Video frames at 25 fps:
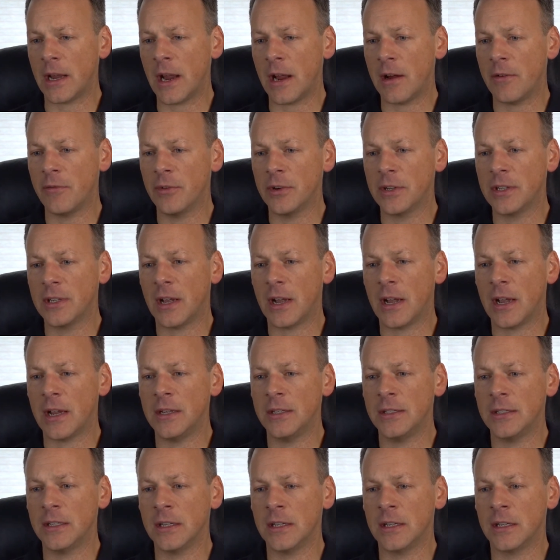
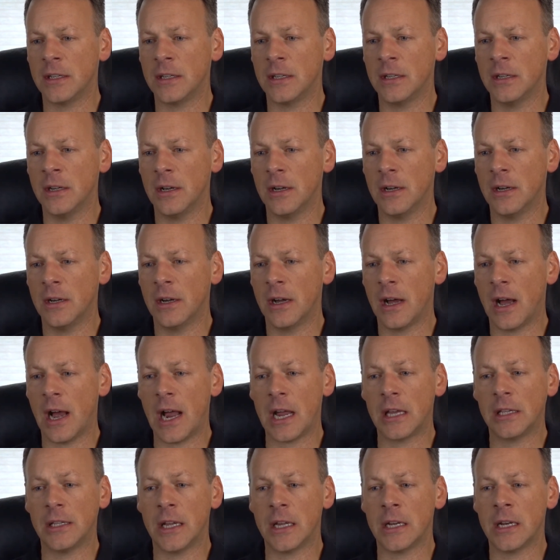advertising, uh,
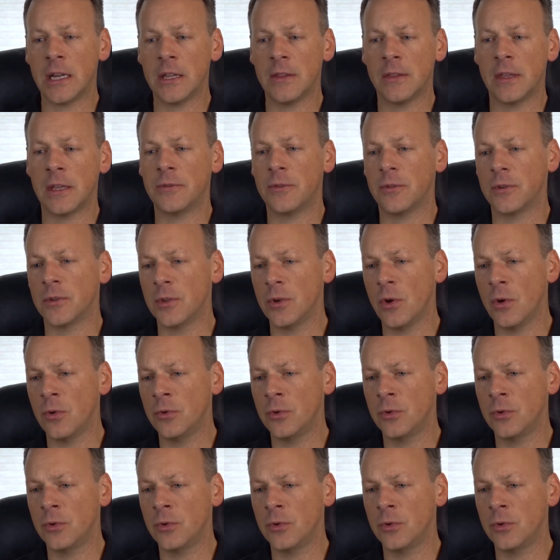highlighting that there's no